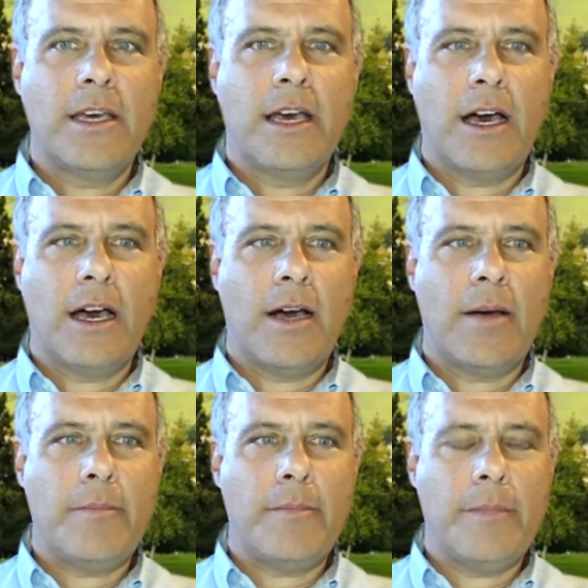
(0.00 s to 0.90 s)

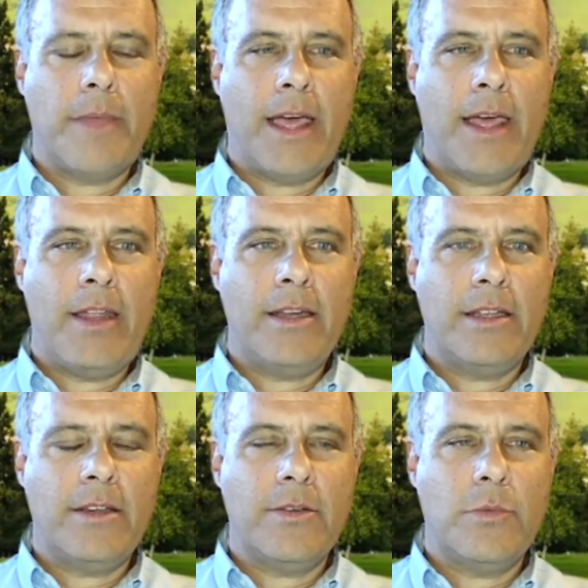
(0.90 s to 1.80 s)
And
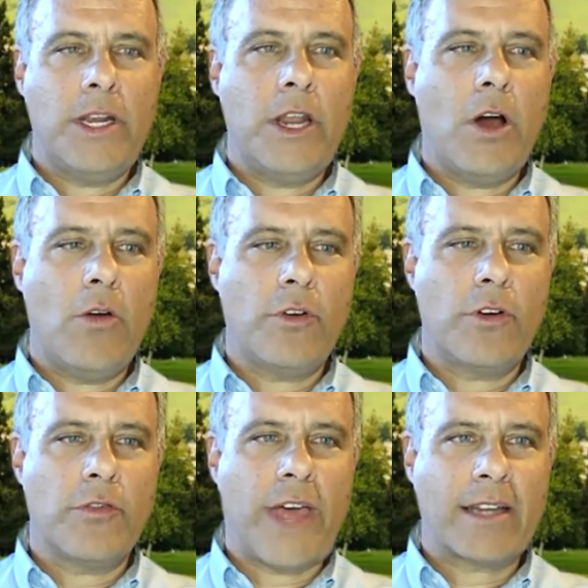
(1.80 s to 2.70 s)
we know for a
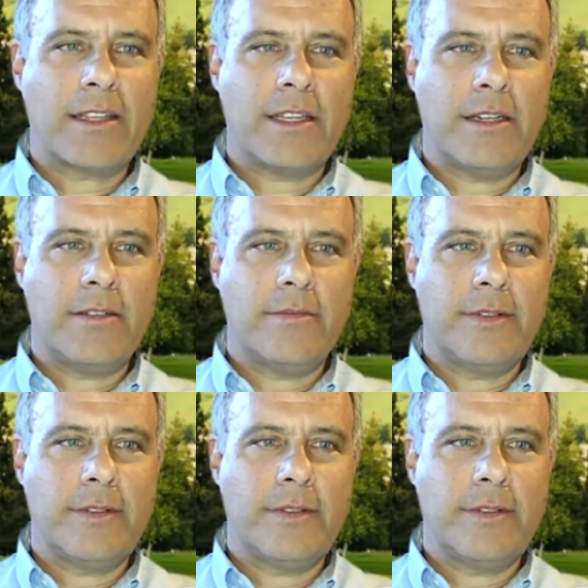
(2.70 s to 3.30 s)
fact that